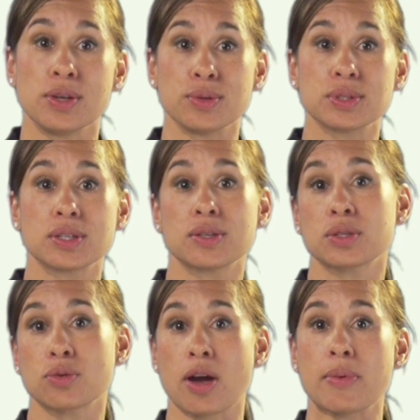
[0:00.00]
used to
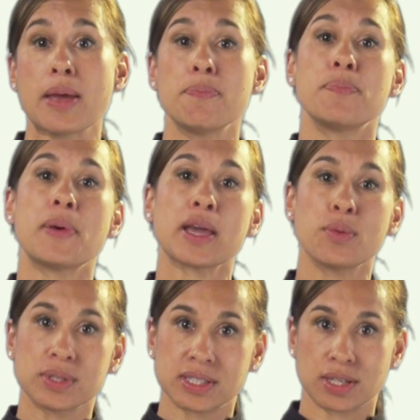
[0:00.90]
describe a
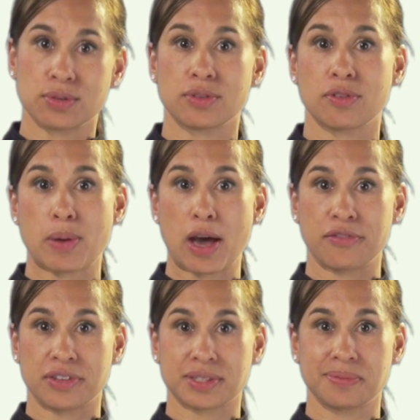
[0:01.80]
backwards tilt of the
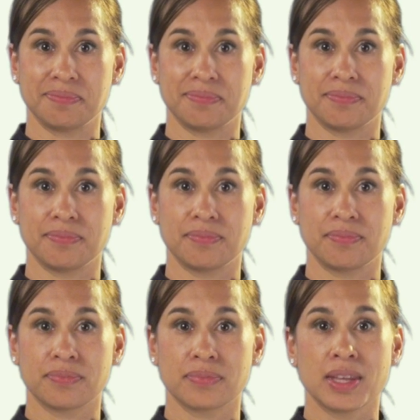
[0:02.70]
pelvis.
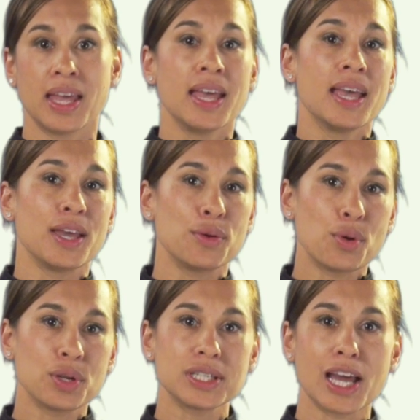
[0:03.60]
In
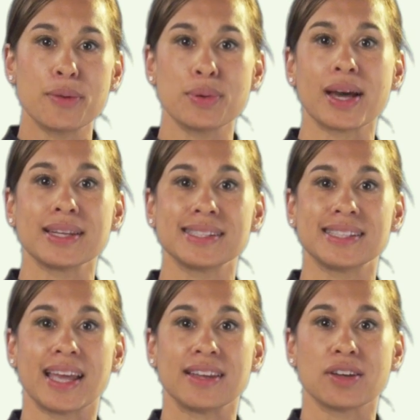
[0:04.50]
order to help you
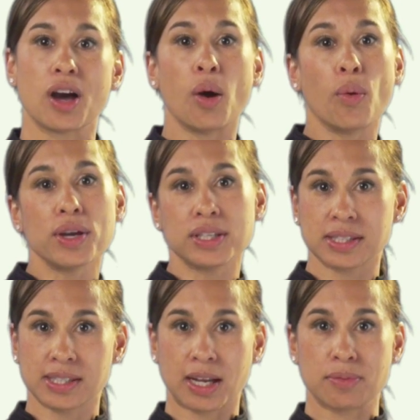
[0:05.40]
understand, I want you to
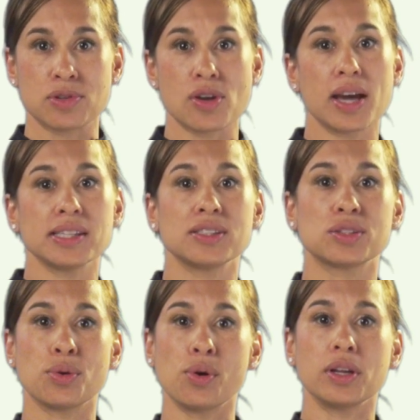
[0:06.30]
sit up nice and
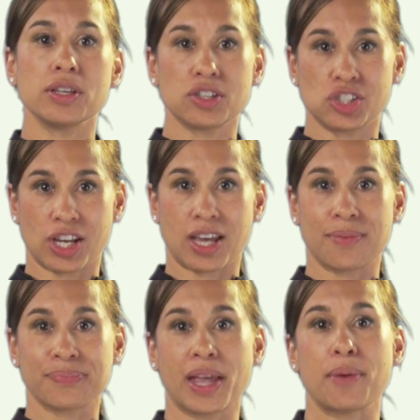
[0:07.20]
tall on your
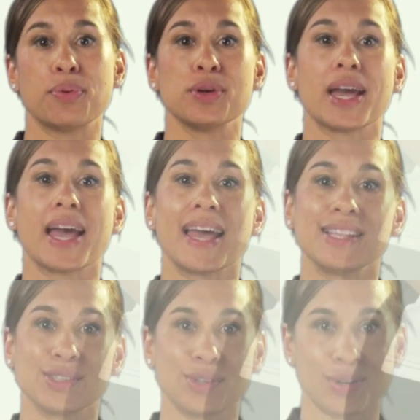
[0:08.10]
chair and put your
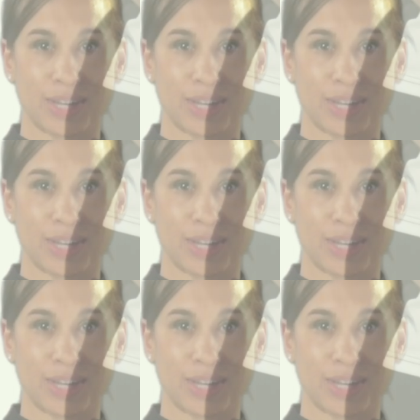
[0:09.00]
hands on your